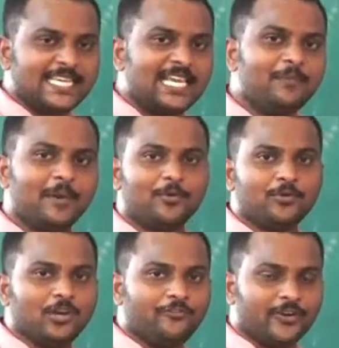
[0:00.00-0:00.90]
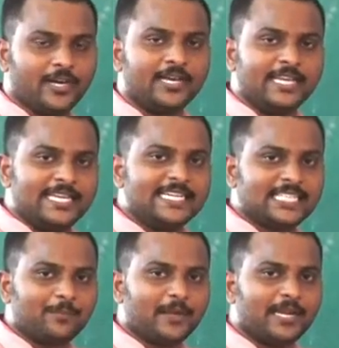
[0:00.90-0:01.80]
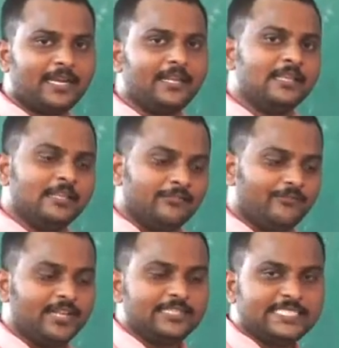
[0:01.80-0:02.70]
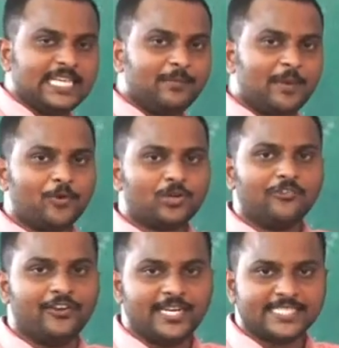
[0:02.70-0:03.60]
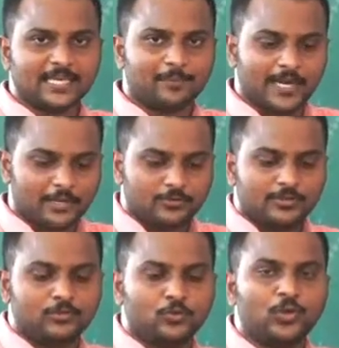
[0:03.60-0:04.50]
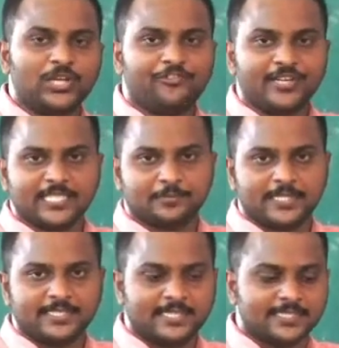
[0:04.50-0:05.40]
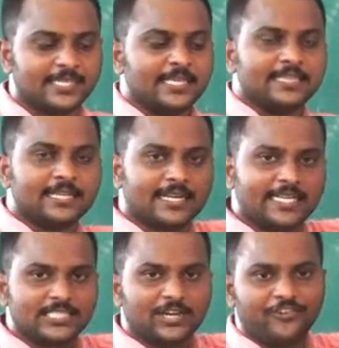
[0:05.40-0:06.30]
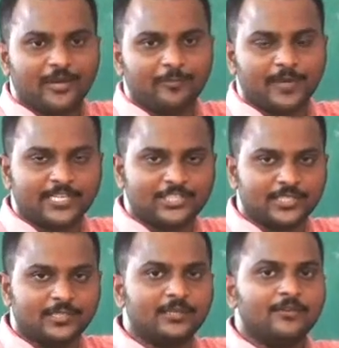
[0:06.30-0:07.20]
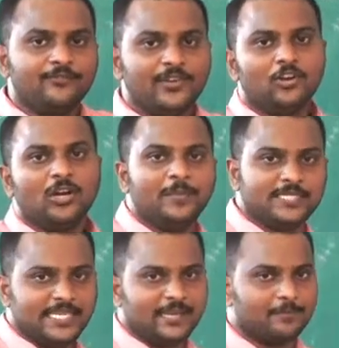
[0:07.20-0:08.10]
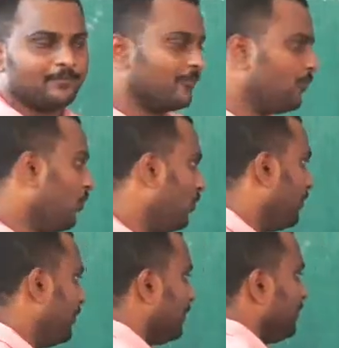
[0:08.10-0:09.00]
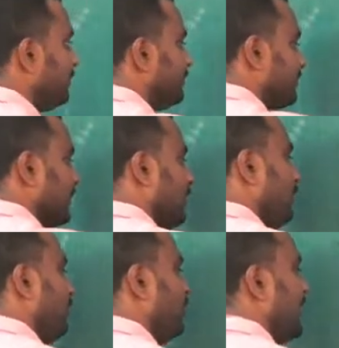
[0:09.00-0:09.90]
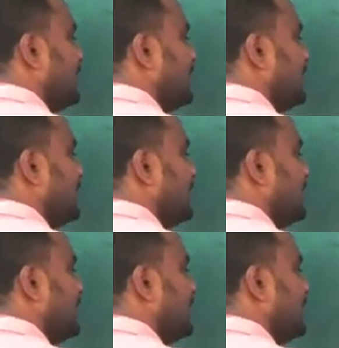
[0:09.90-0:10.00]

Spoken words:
same amount of heat supplied, when same amount of heat is supplied to two different substances, the rise of temperature will not be same. For